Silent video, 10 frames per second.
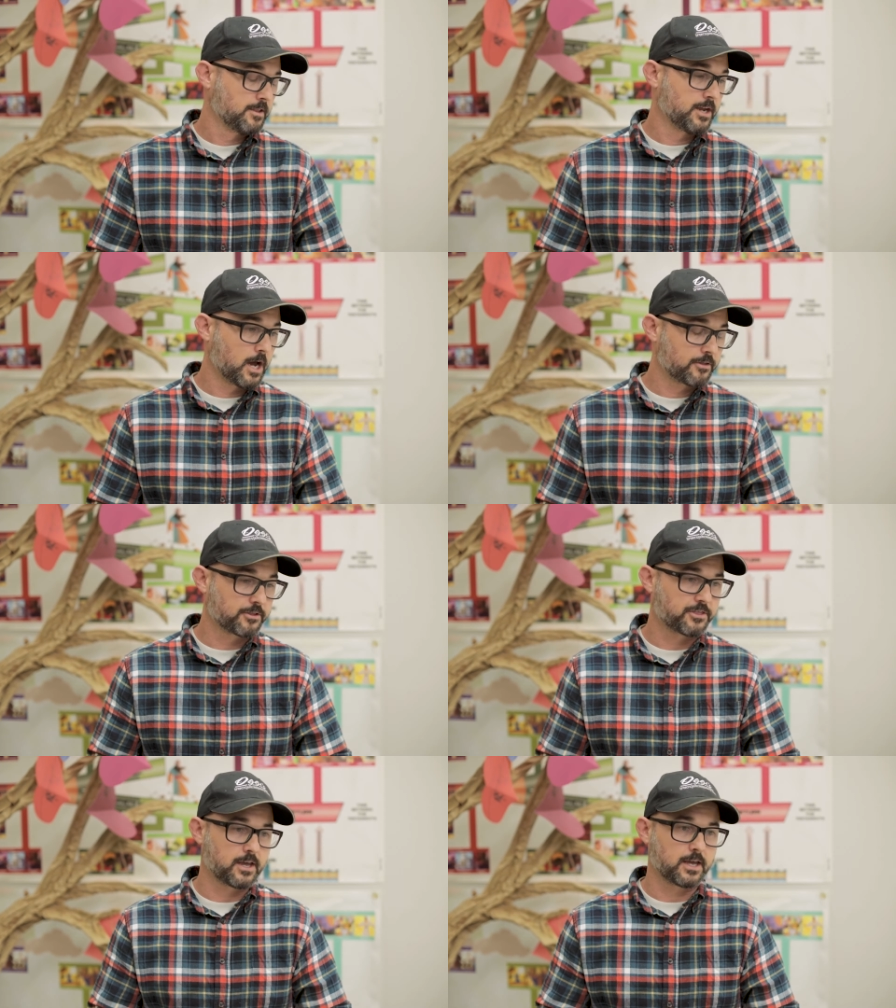The other
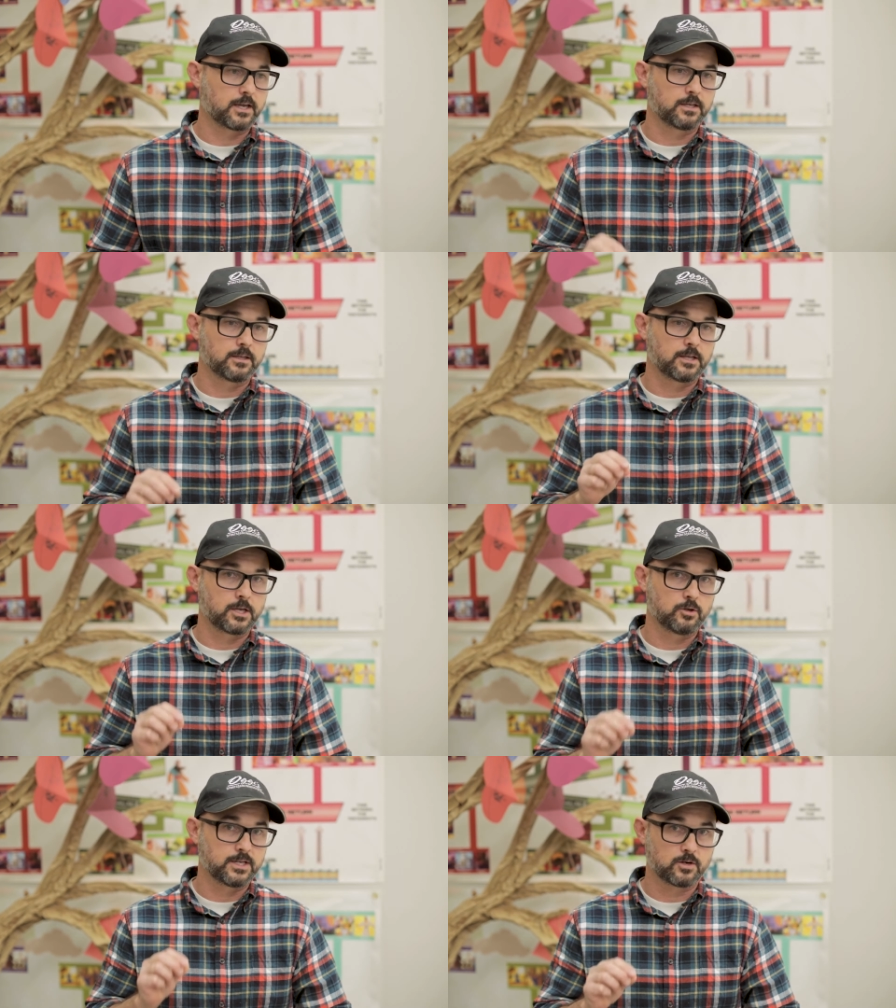thing that
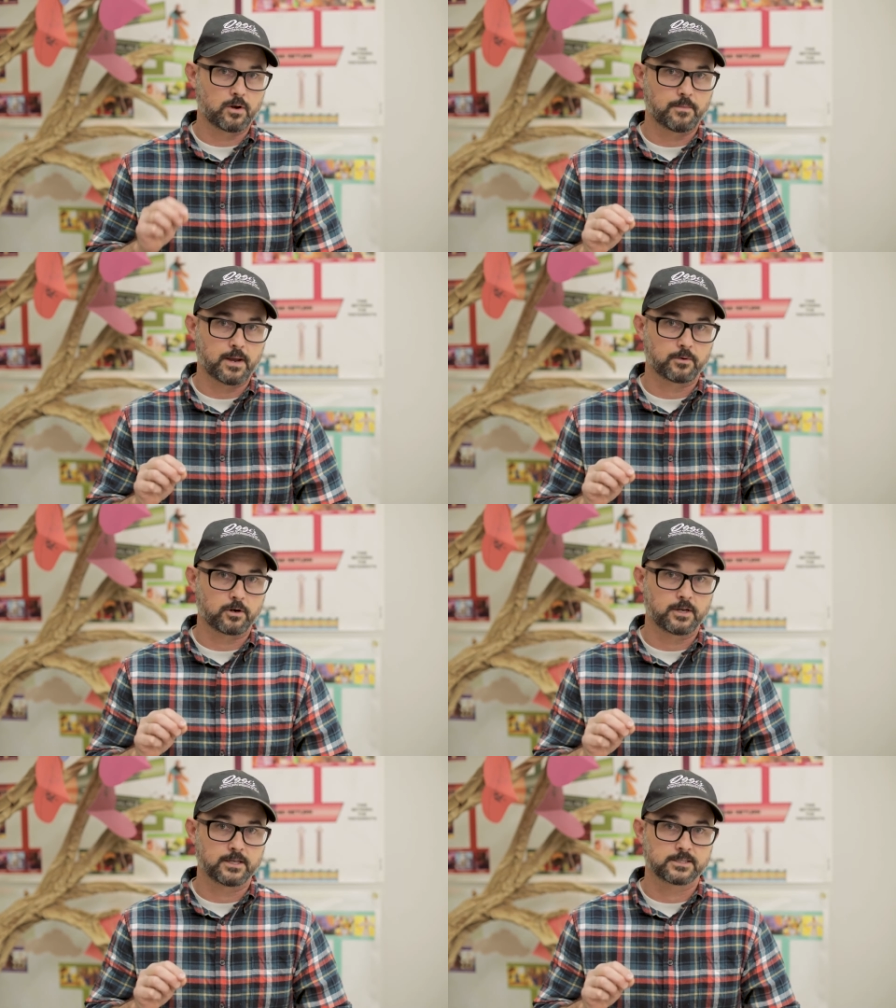you need to
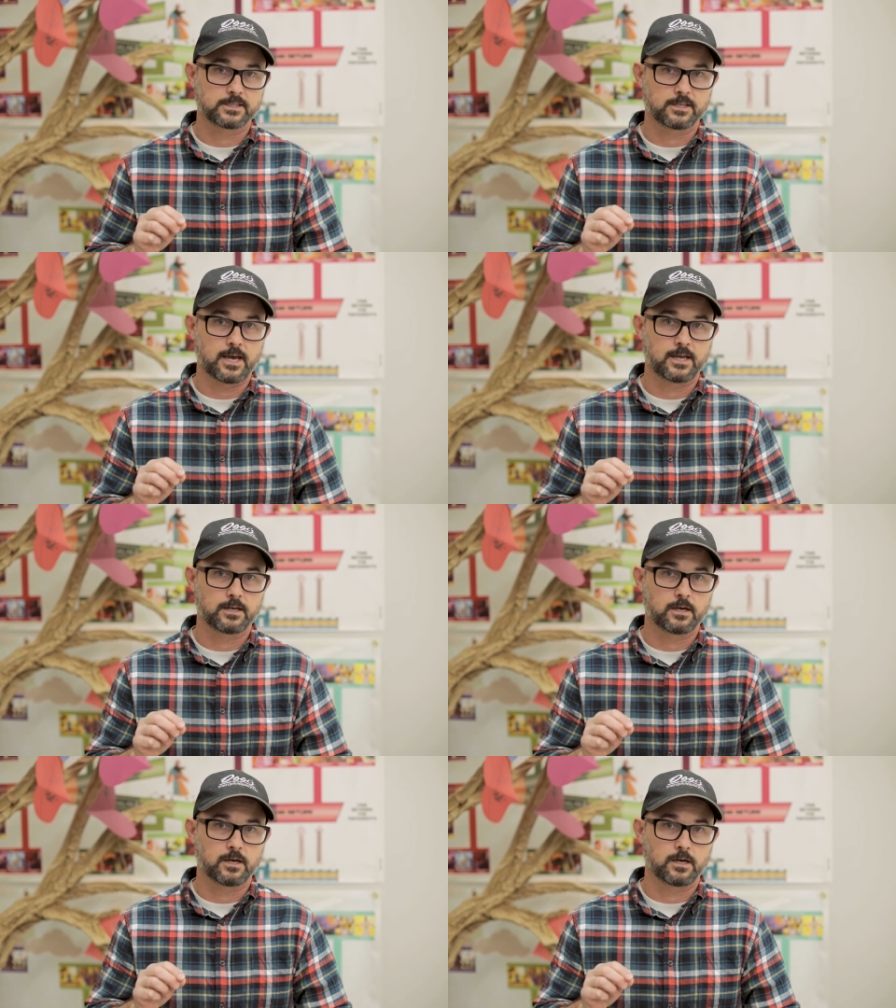remember is that
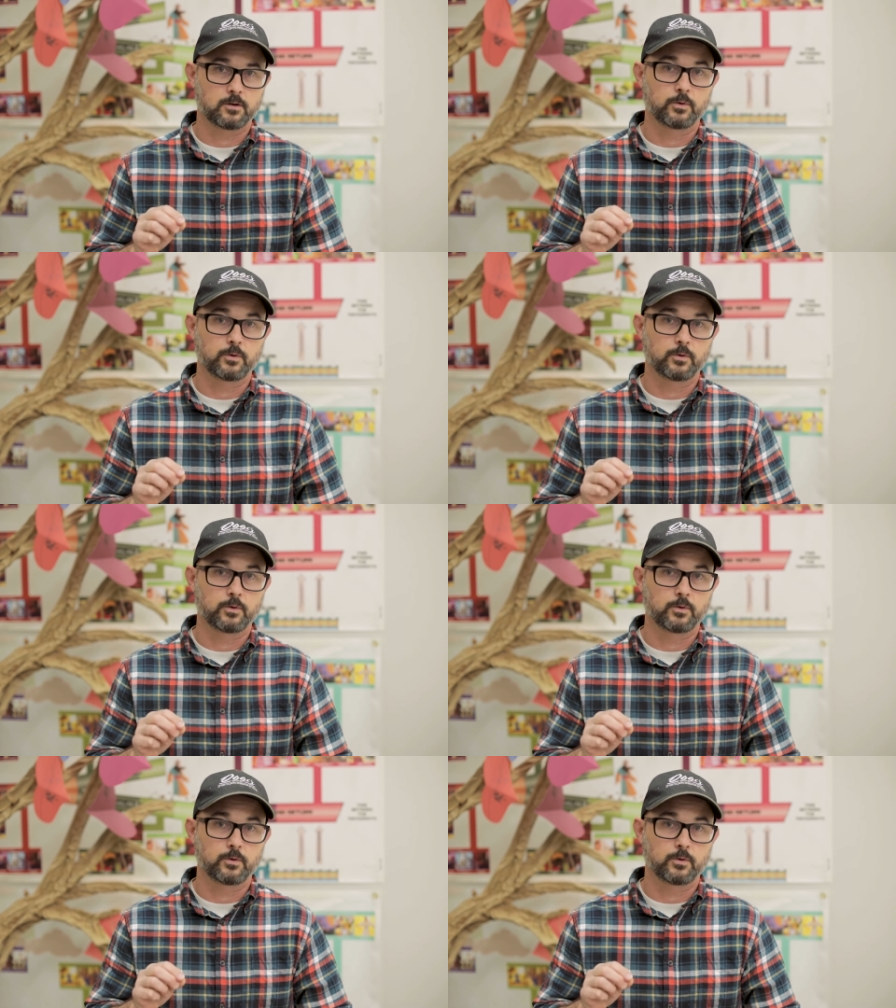uh,